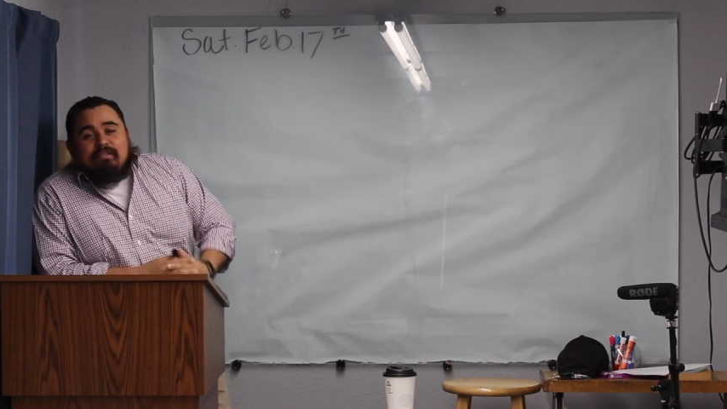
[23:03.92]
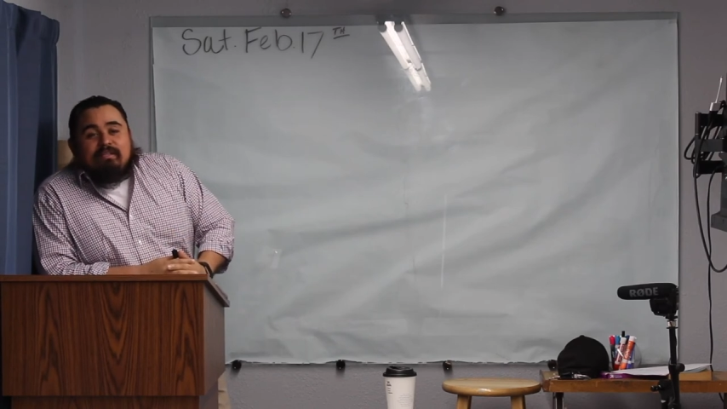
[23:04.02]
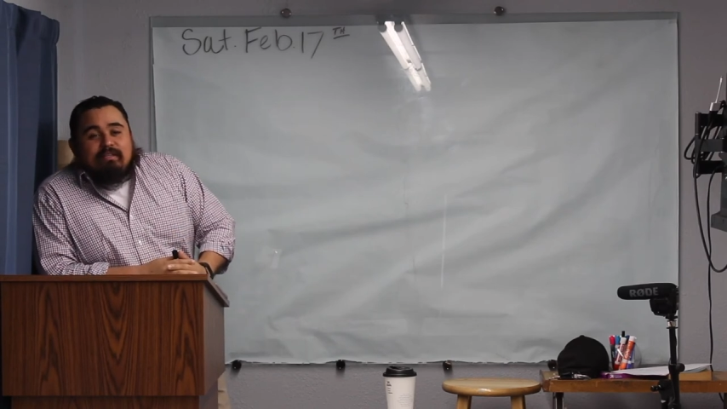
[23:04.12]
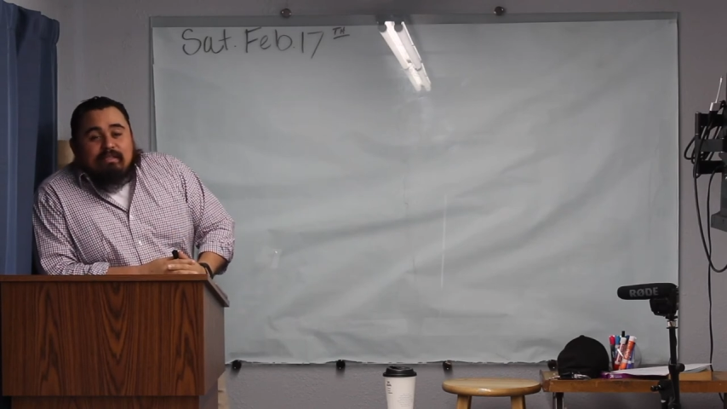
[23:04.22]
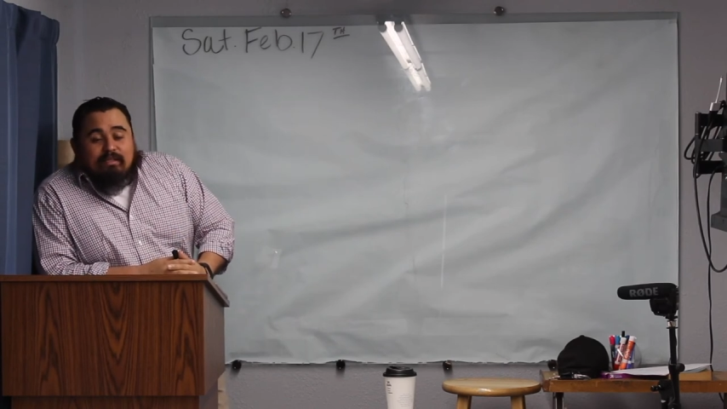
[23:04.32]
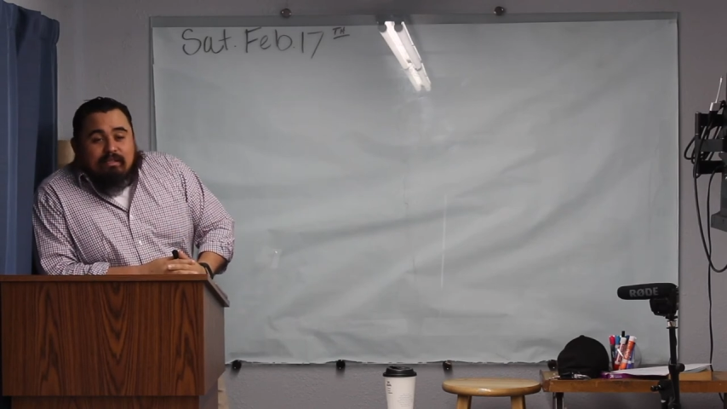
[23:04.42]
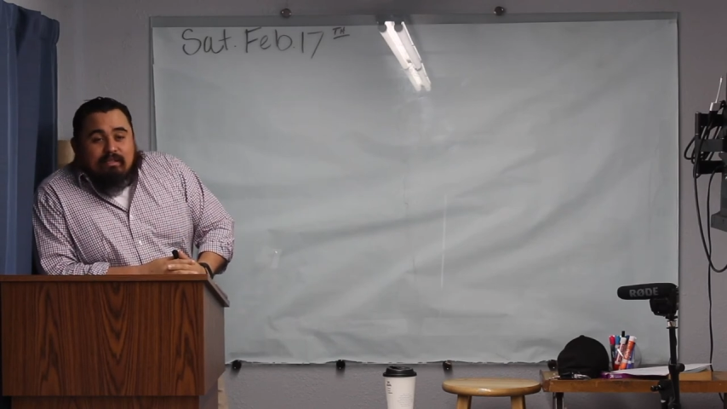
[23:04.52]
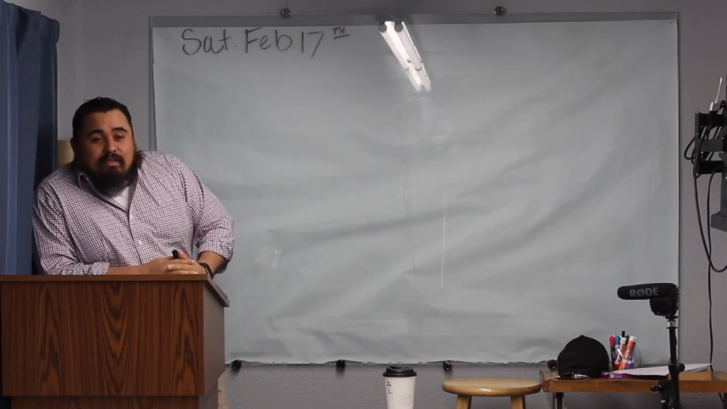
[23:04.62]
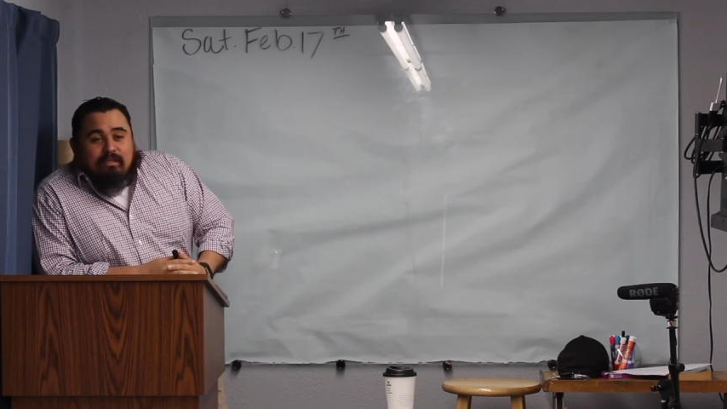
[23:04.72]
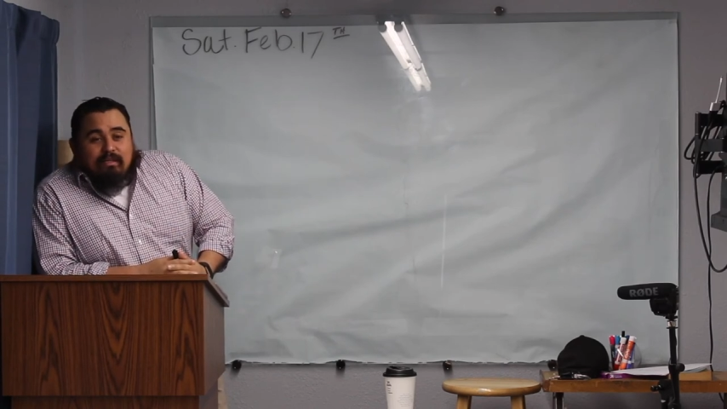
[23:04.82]

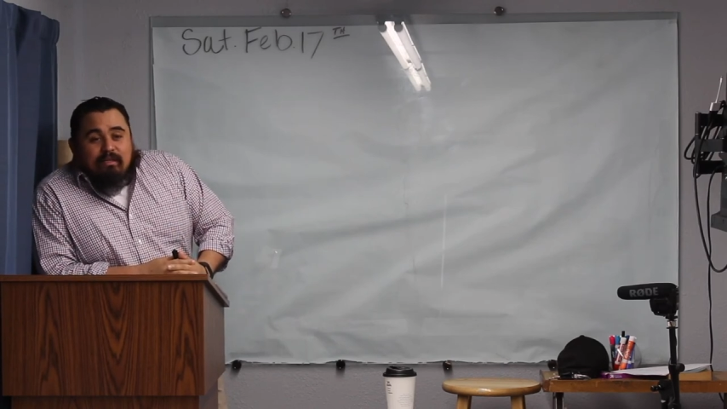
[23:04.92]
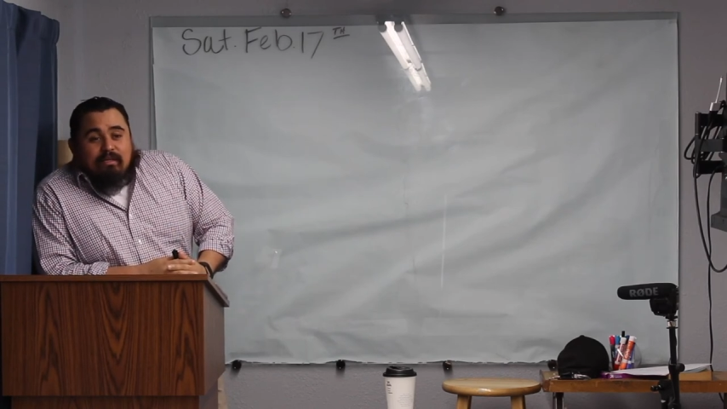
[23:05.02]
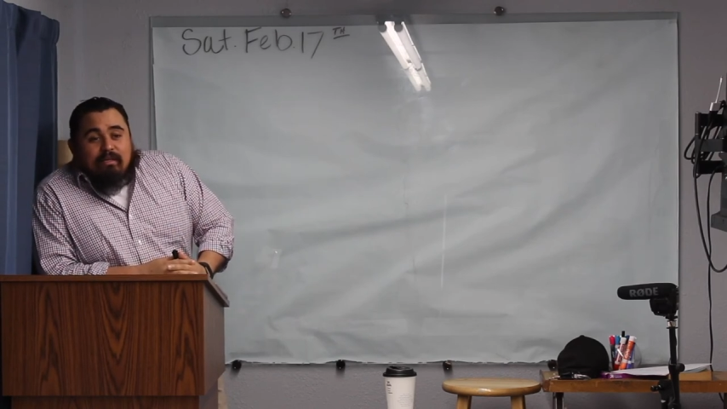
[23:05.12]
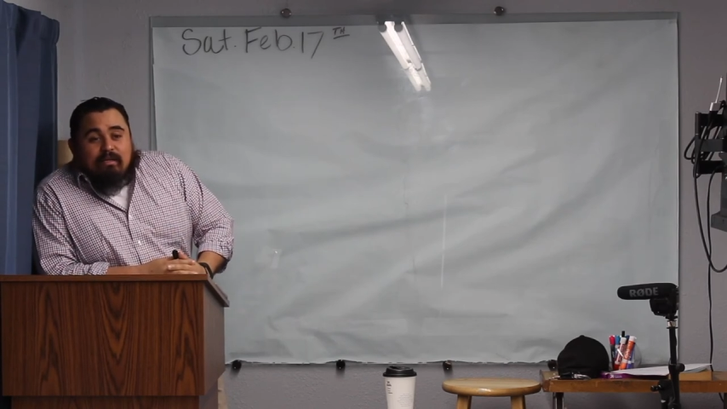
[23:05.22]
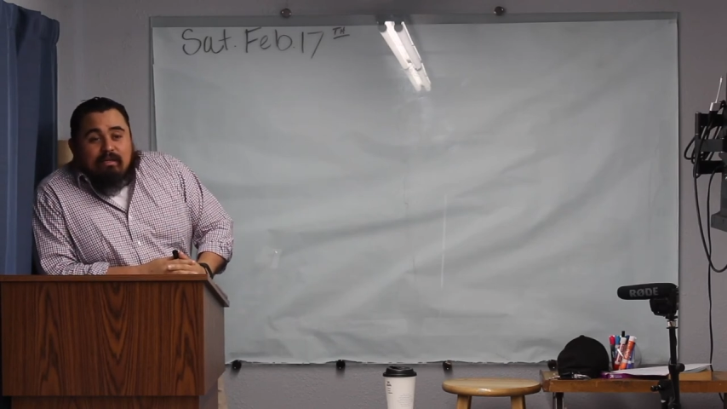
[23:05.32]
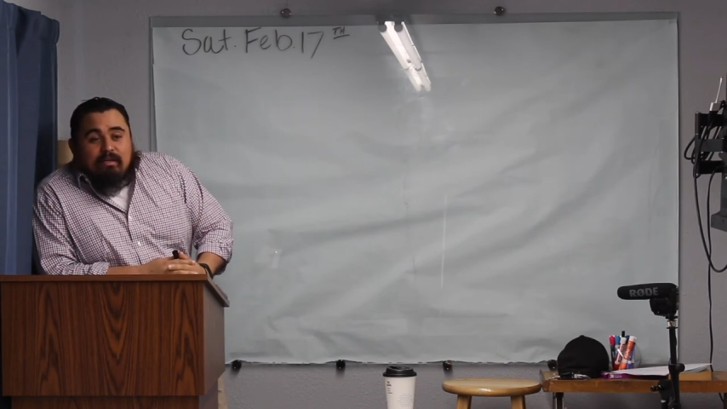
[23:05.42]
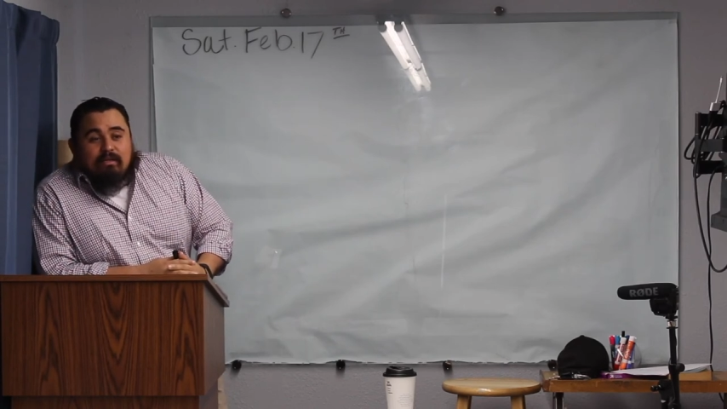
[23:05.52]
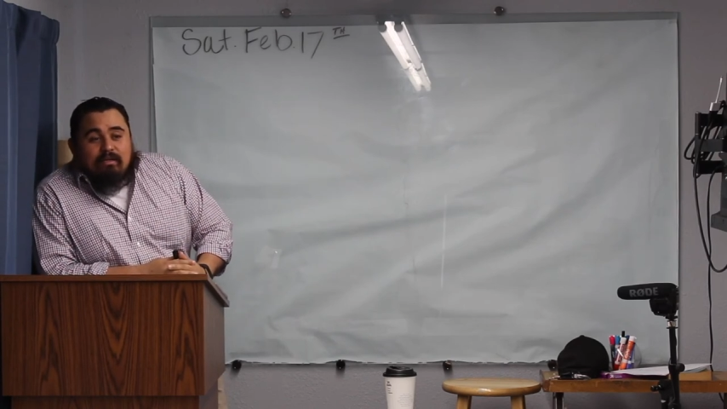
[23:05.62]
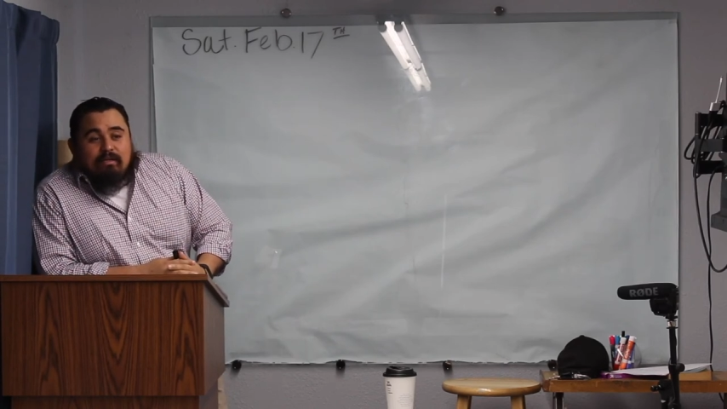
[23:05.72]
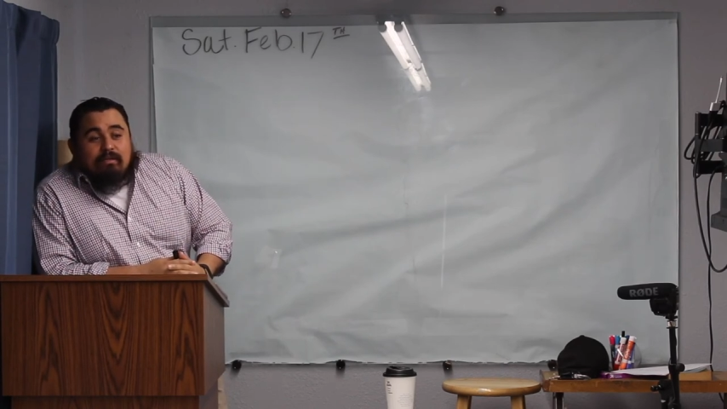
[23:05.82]

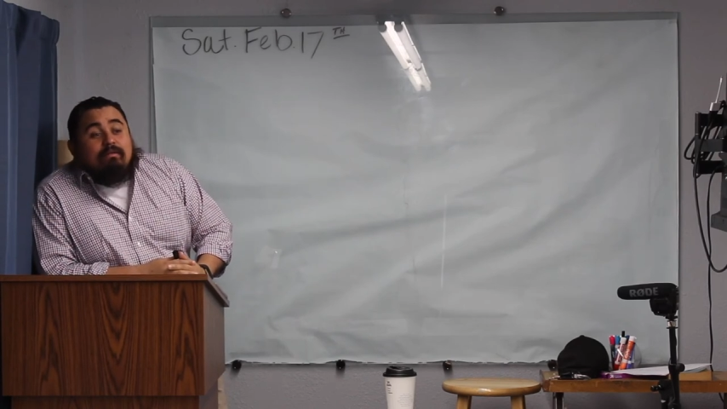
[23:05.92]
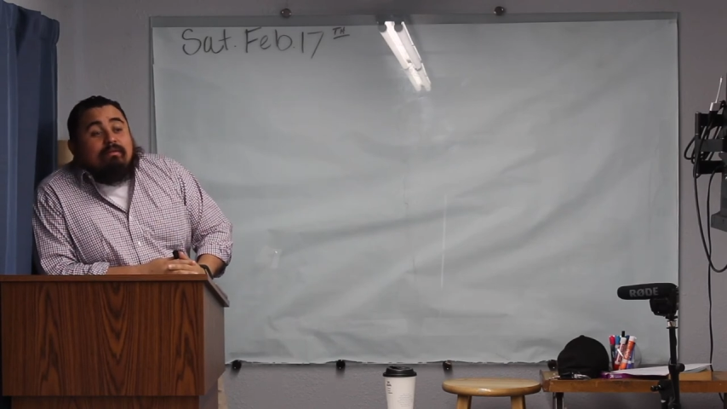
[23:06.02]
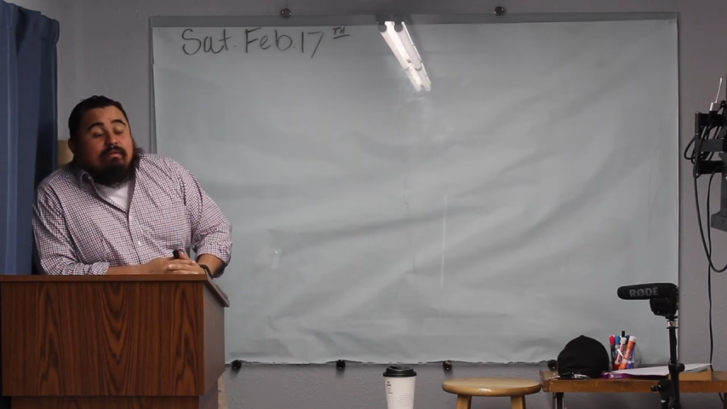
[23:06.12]
No one is speaking in this clip.